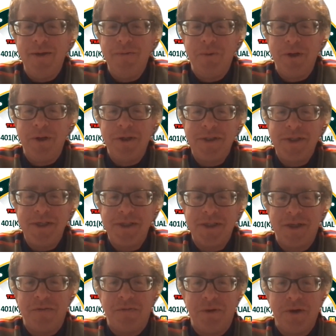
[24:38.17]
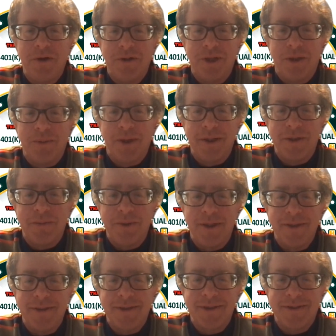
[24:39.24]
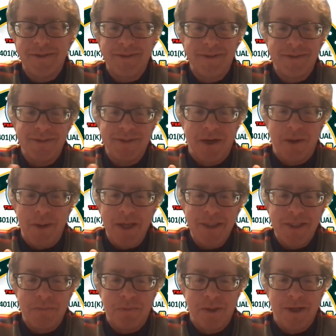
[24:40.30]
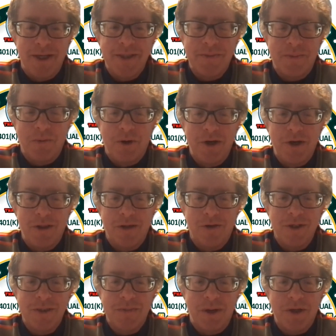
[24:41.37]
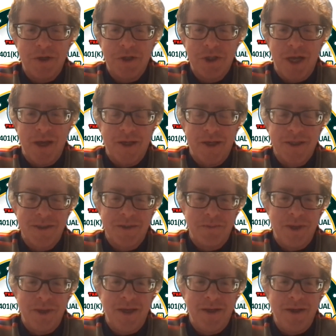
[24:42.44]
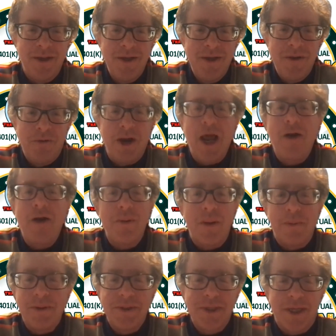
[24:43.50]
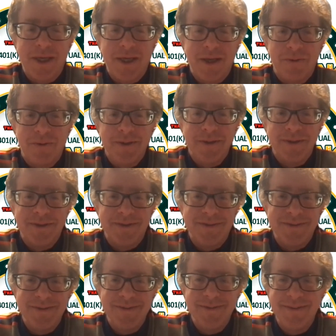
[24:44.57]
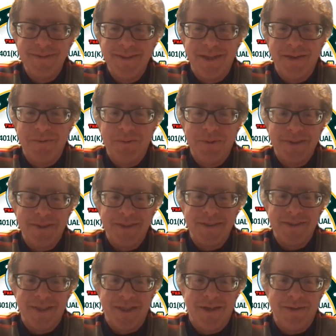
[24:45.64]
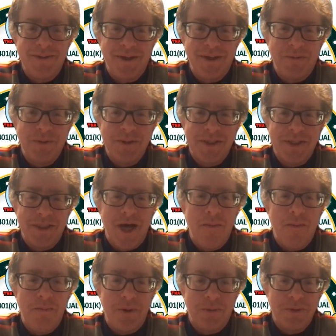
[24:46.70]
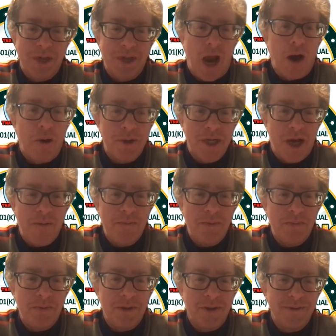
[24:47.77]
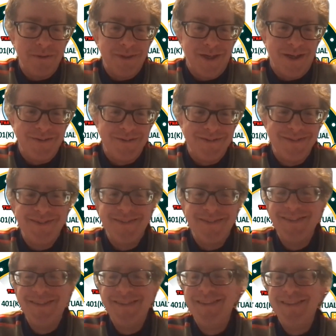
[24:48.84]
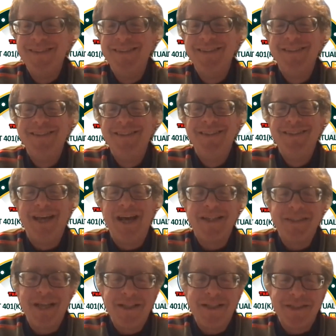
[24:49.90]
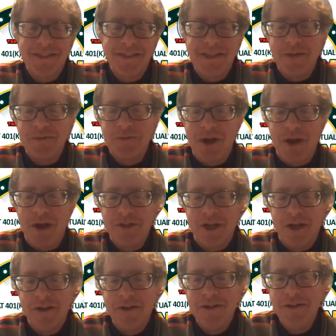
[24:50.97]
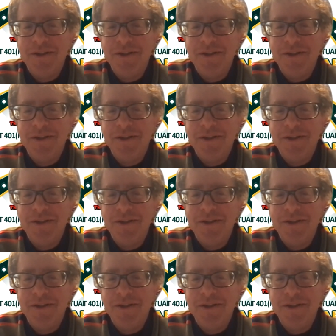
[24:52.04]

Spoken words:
When you see Citi Field, I mean, to me, it's an amazing place. But what are your thoughts about Shea? Because to me, what I remember as a kid was it wasn't, it was a dump. It was our dump, but, not as nice as the stadiums we have today.